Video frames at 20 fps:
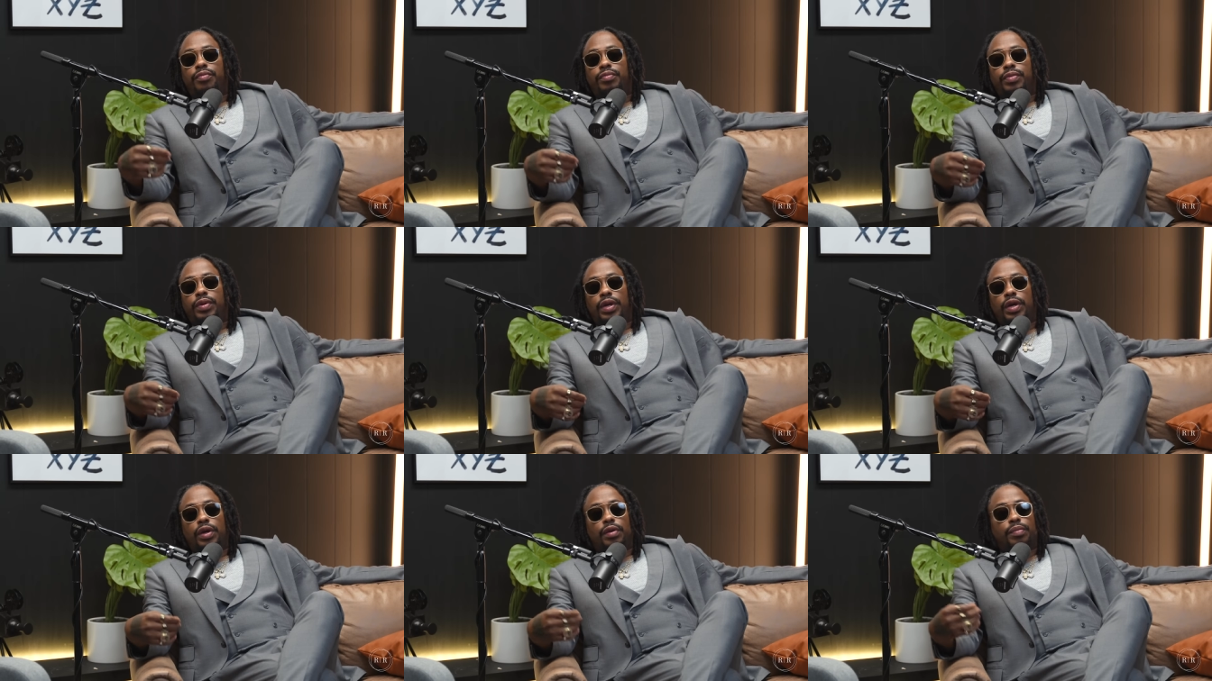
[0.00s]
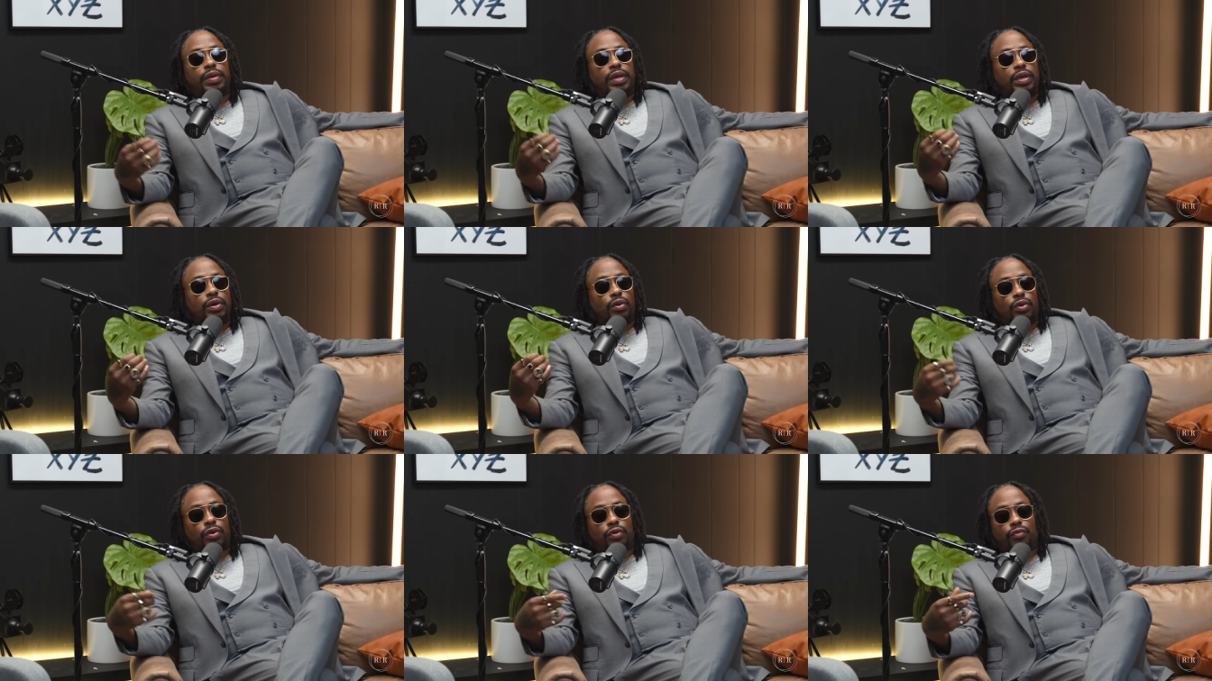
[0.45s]
hear
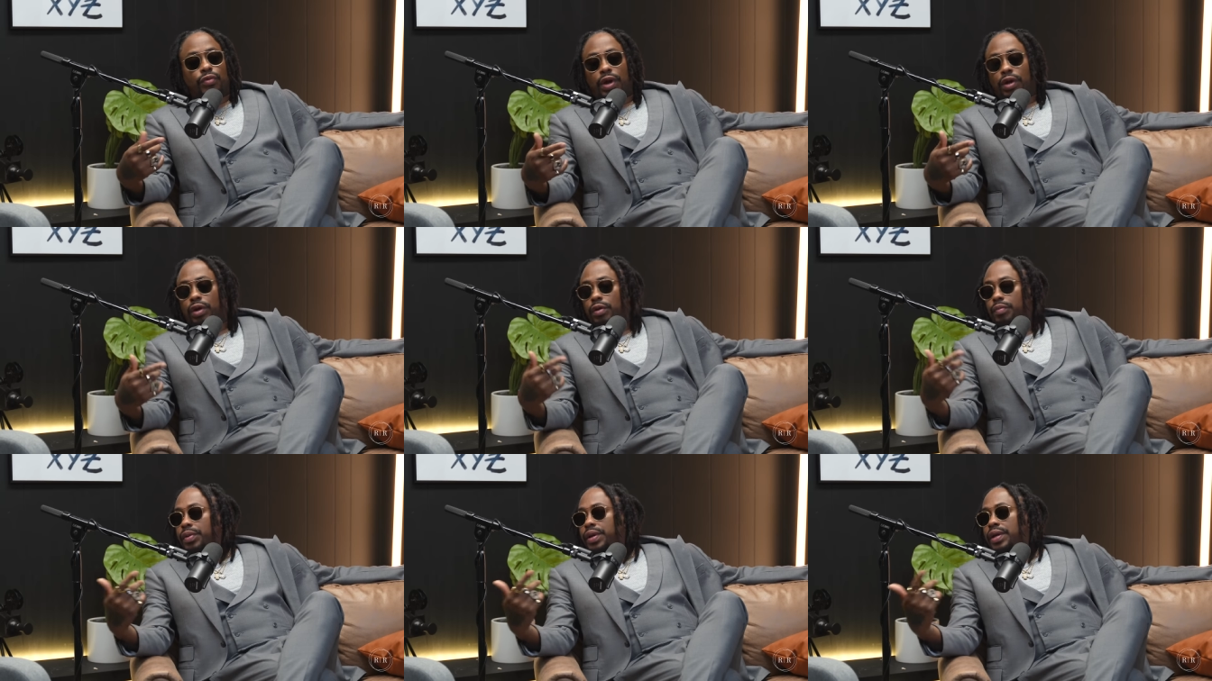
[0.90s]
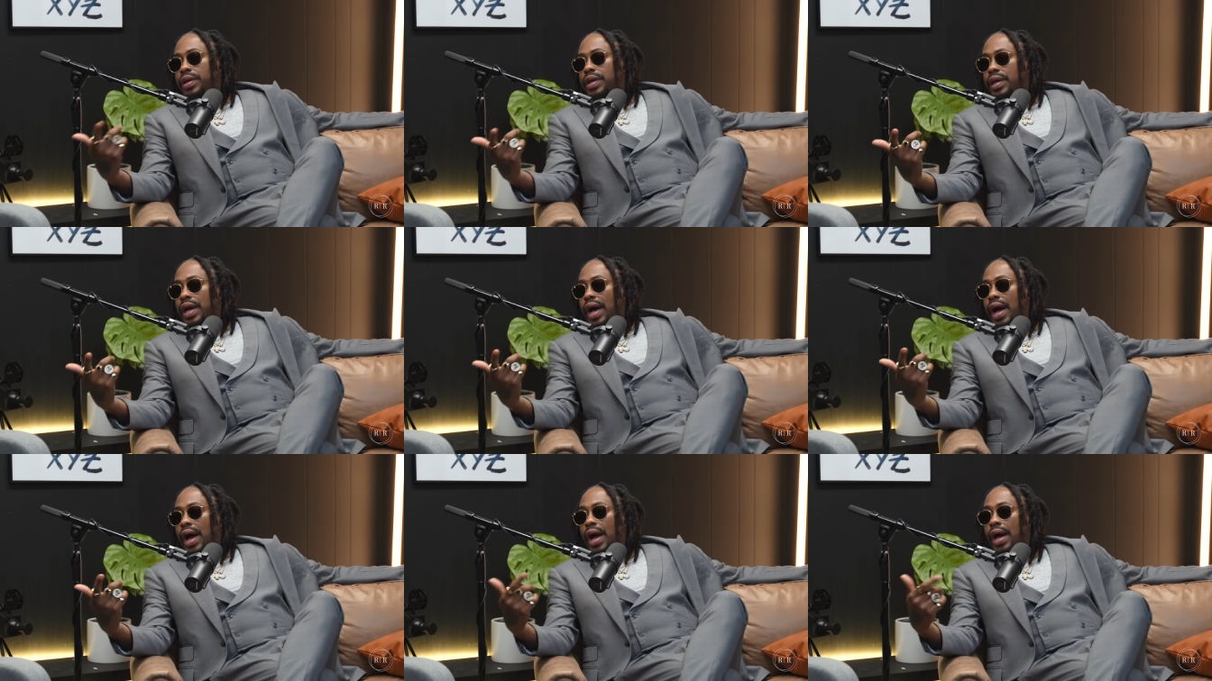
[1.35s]
me on the record being the
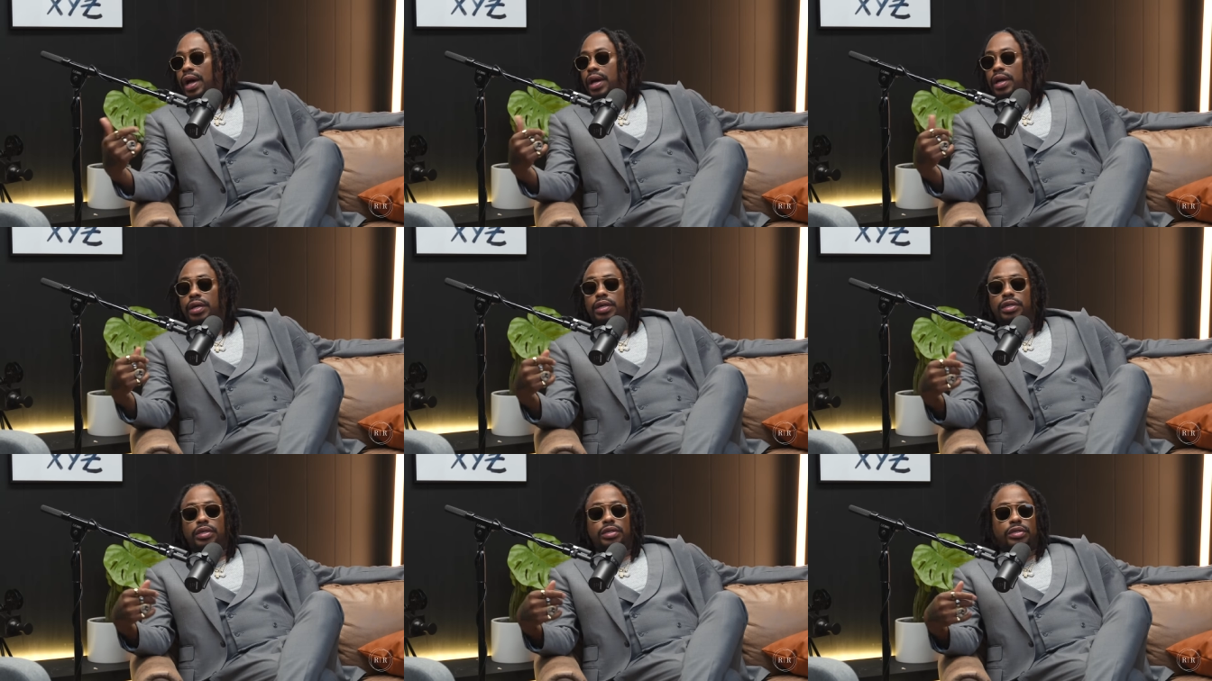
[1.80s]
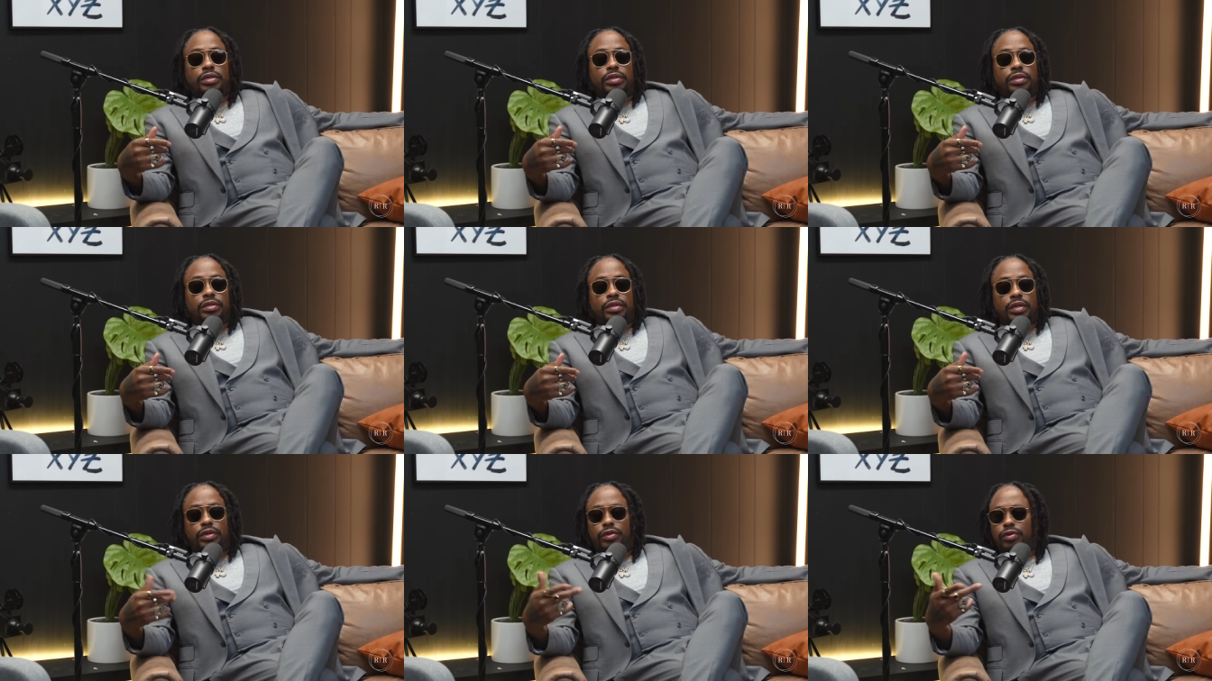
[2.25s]
guy.
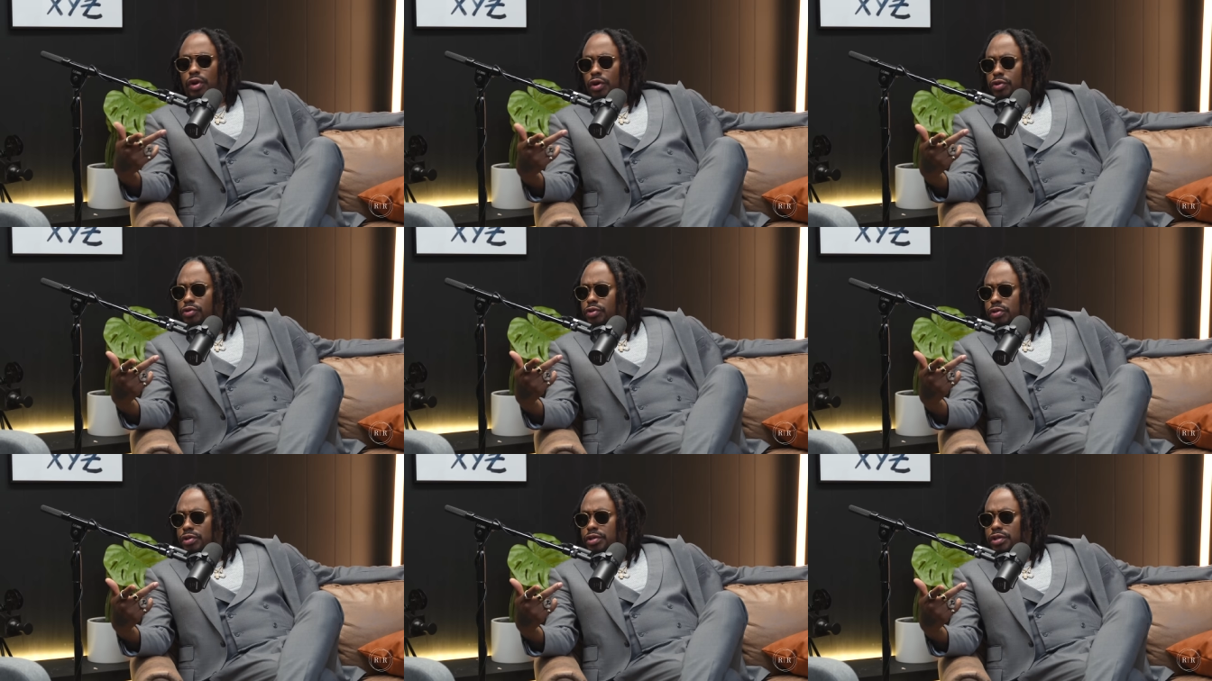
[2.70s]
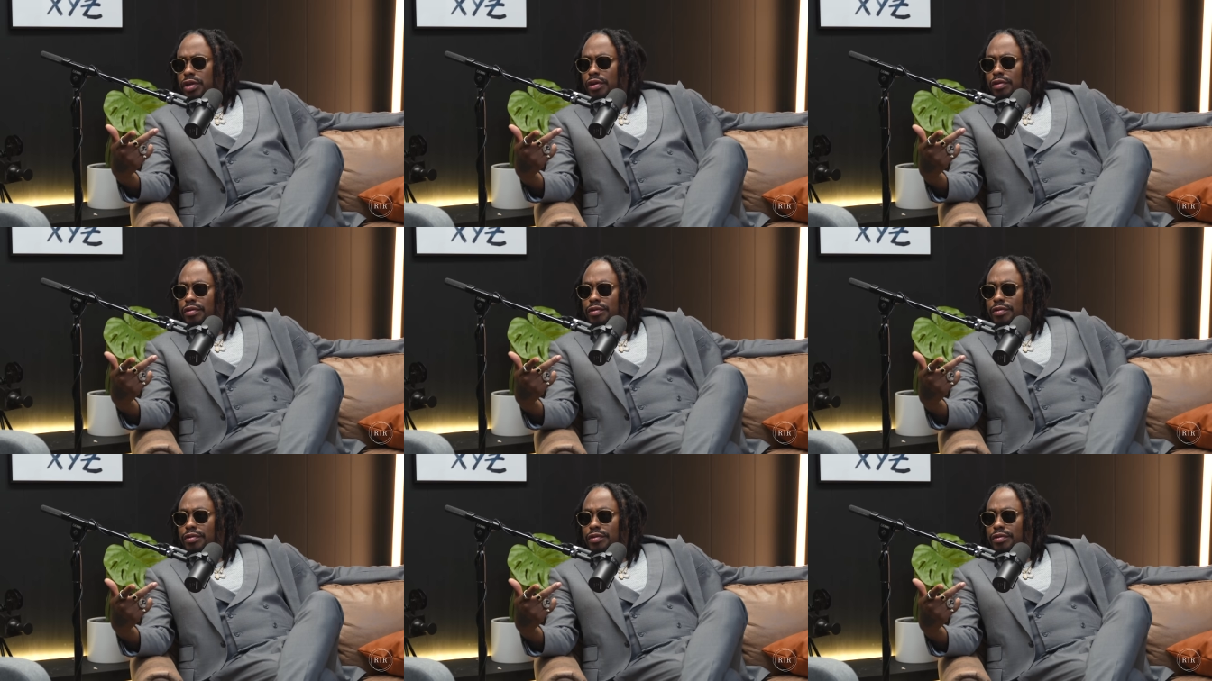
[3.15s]
Can you curse on the show?